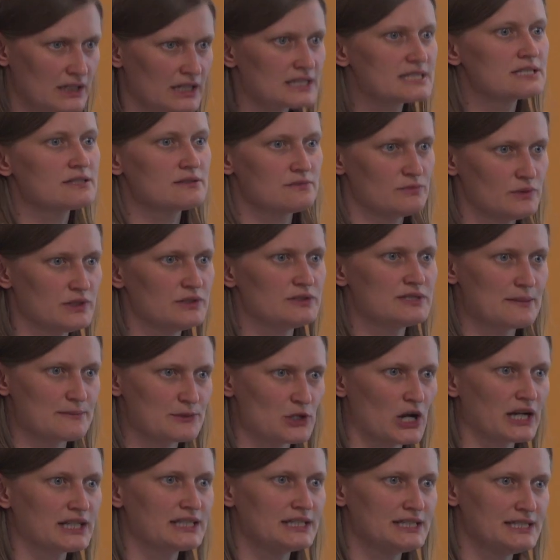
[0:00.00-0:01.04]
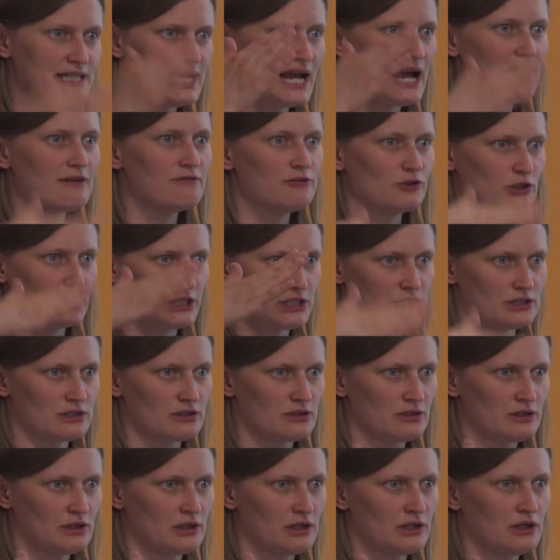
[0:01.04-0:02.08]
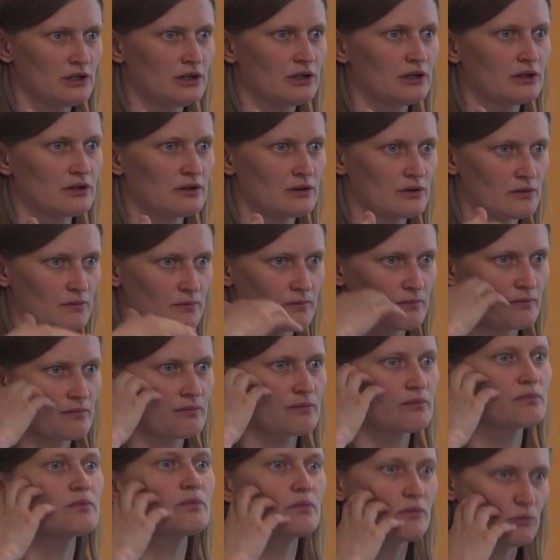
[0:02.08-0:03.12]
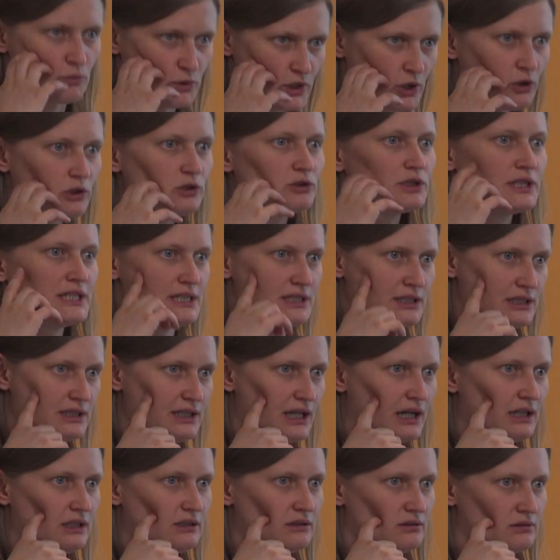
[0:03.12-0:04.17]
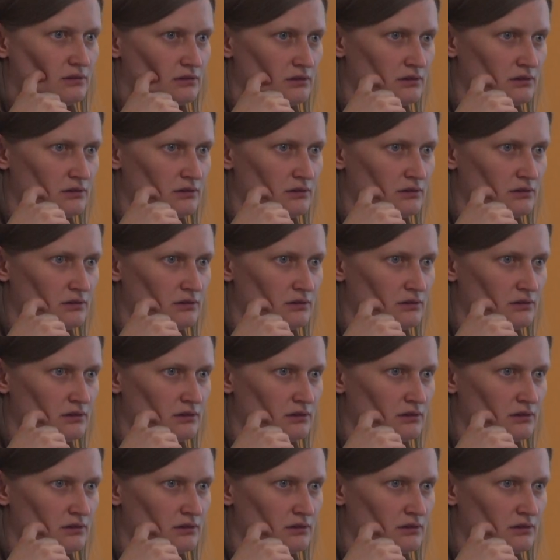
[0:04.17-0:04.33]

Yes, we subtracted the average. Ah, we, we already did that. We already did that.